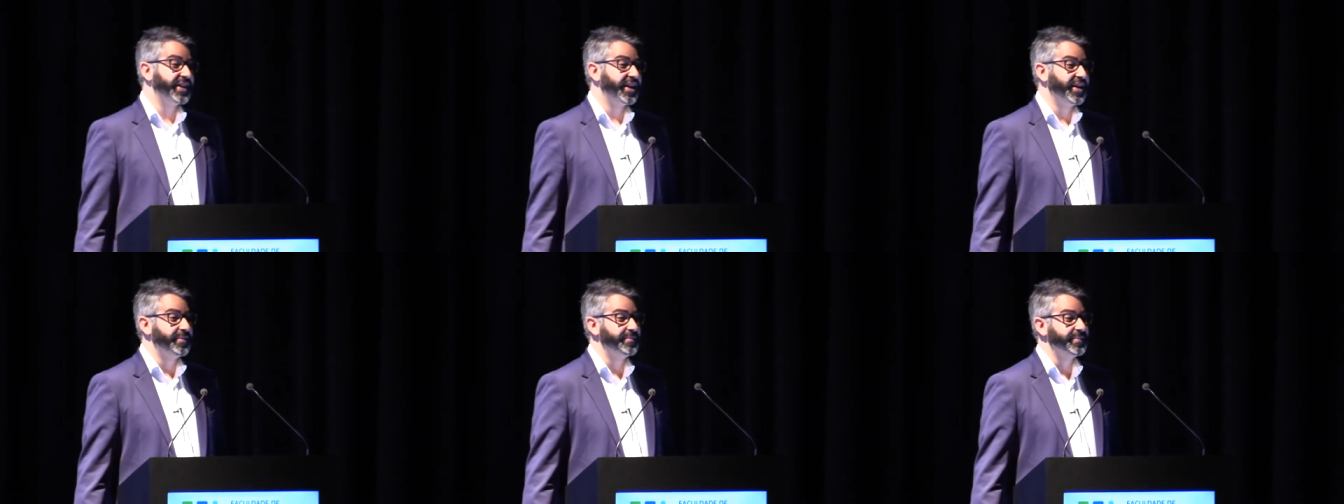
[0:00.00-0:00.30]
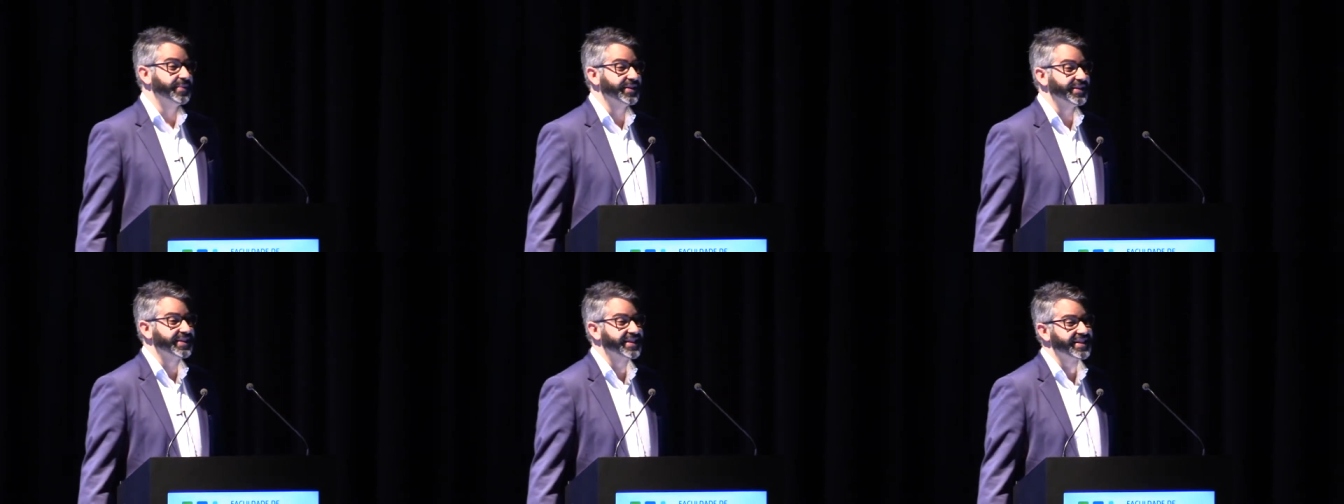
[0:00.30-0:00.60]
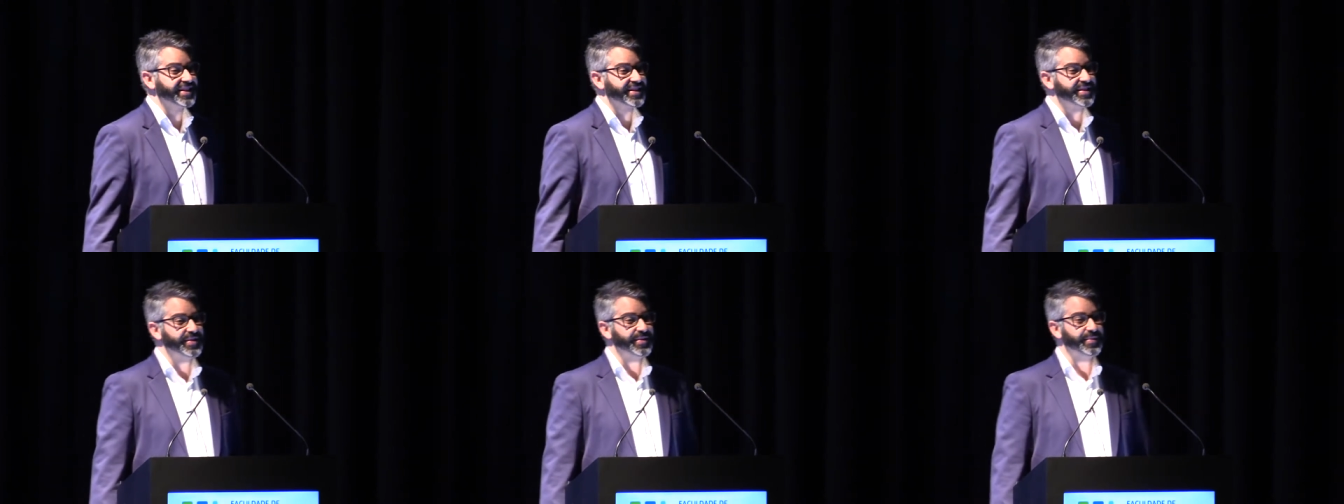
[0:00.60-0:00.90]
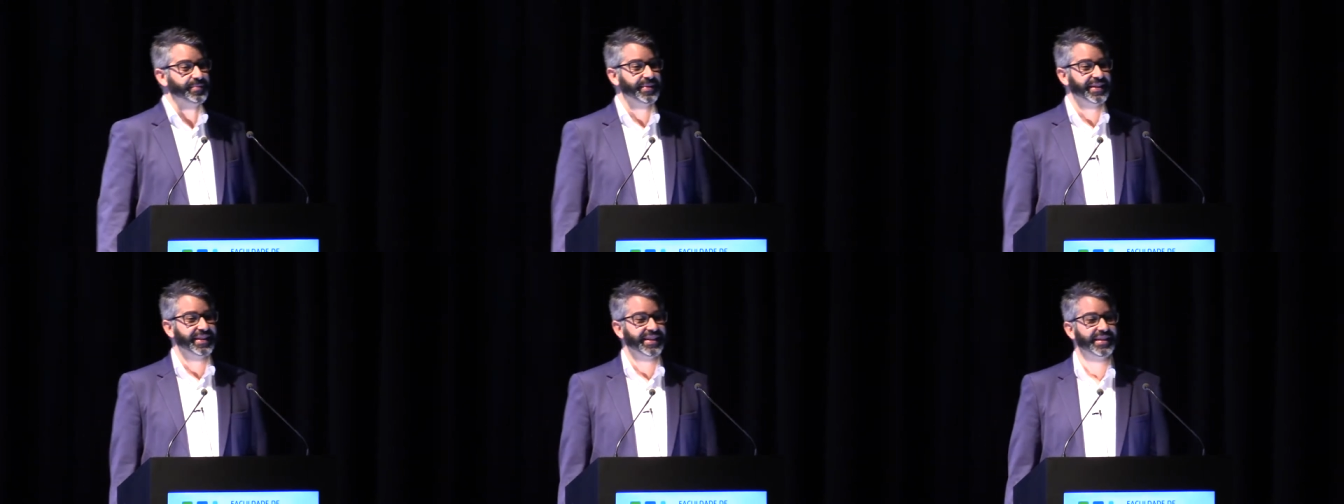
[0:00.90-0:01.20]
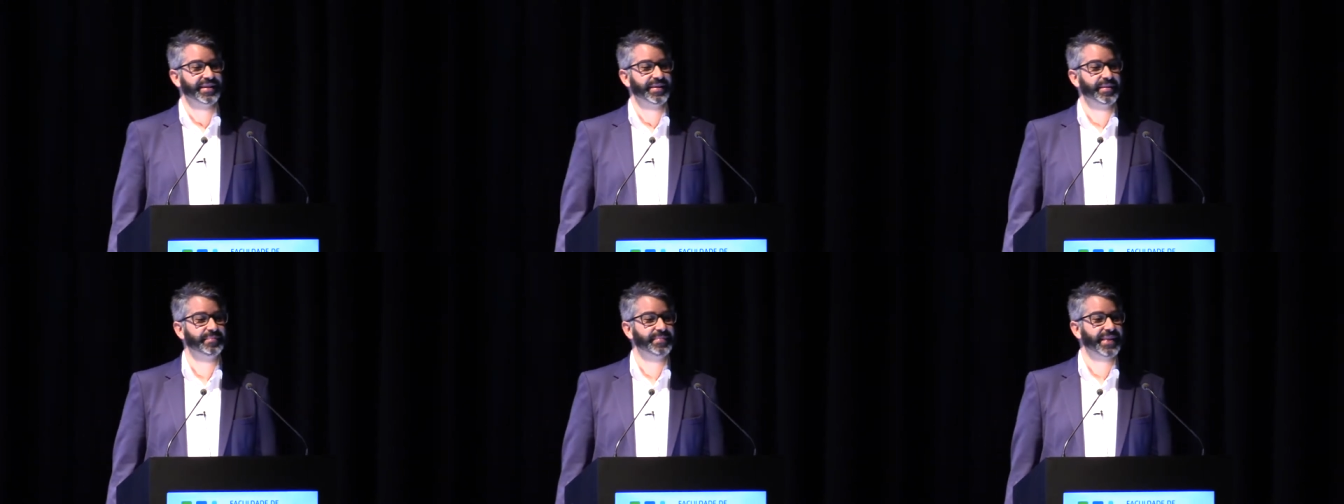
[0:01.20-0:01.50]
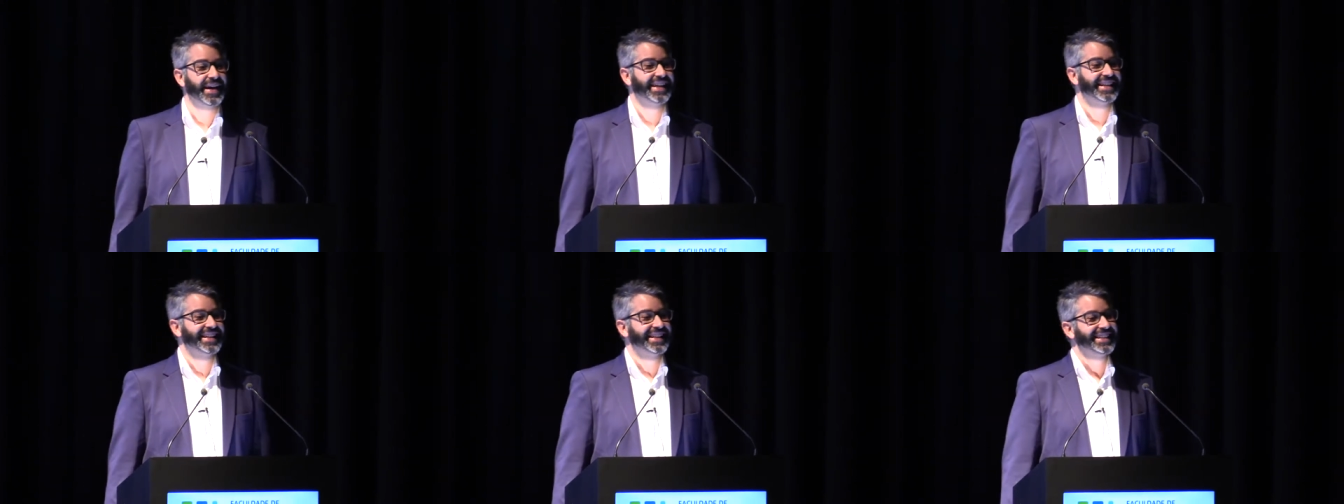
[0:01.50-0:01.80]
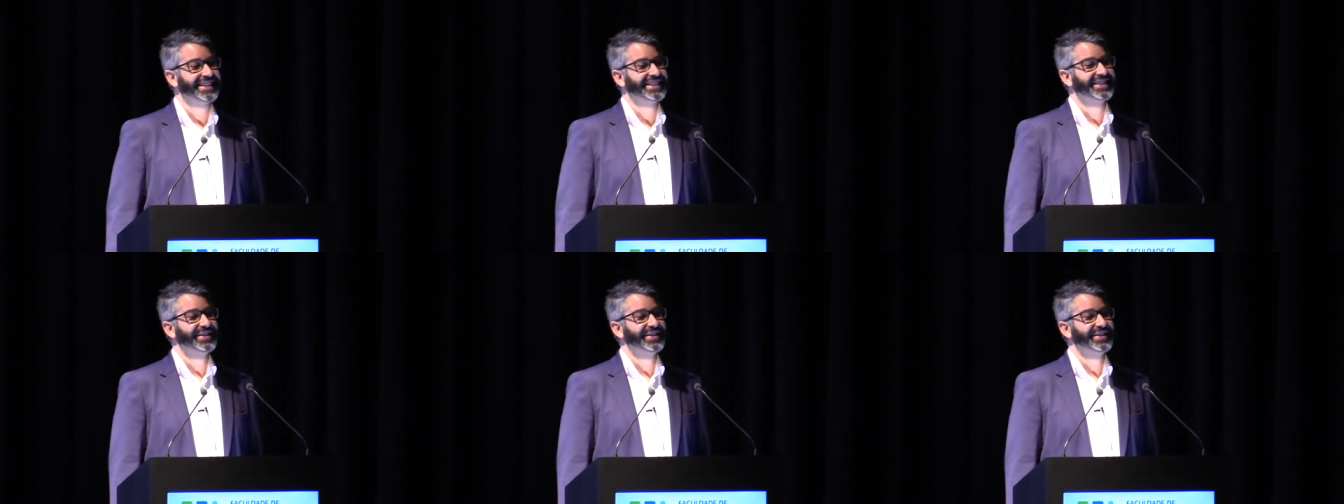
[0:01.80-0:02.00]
humbled to be back